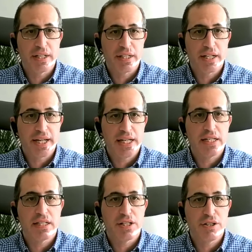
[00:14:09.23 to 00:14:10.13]
I guess the
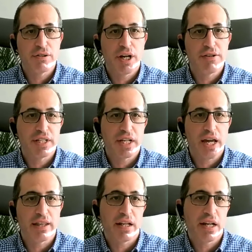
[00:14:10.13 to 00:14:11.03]
two go together,
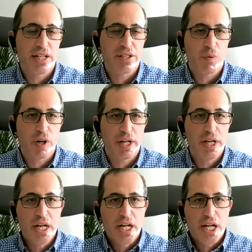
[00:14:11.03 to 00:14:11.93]
and that's why
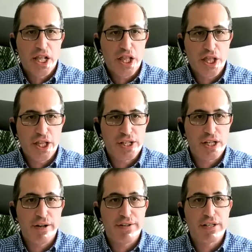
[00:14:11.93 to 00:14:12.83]
the
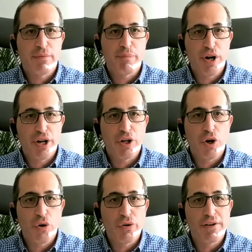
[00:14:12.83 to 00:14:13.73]
service of a broker
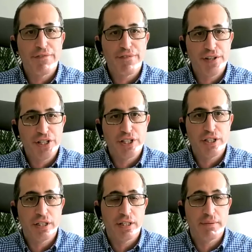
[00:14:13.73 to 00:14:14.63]
or an efficient
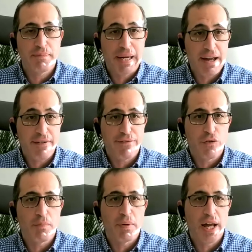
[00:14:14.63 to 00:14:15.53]
platform
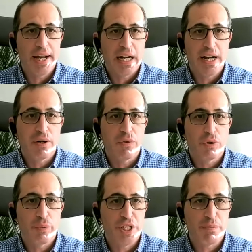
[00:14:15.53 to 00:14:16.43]
like Lendlord,
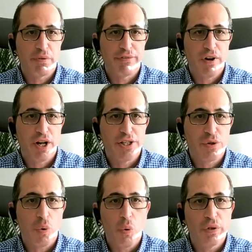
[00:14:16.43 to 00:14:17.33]
which provides
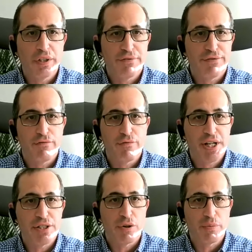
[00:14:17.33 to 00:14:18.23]
all the different rate
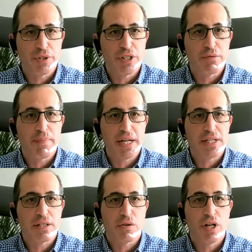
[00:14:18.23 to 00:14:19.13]
options based
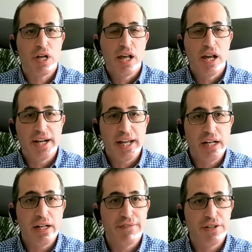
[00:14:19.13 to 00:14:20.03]
on an
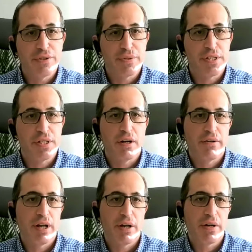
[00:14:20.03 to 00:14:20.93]
individual
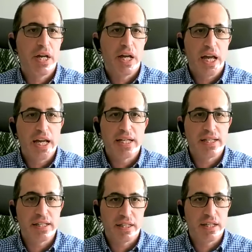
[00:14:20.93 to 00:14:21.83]
scenario, is
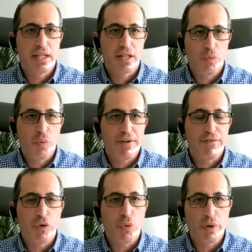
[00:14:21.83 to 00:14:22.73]
the way
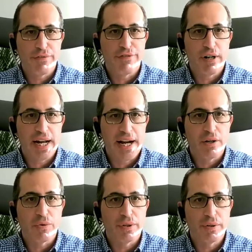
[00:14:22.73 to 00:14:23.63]
forward for a landlord.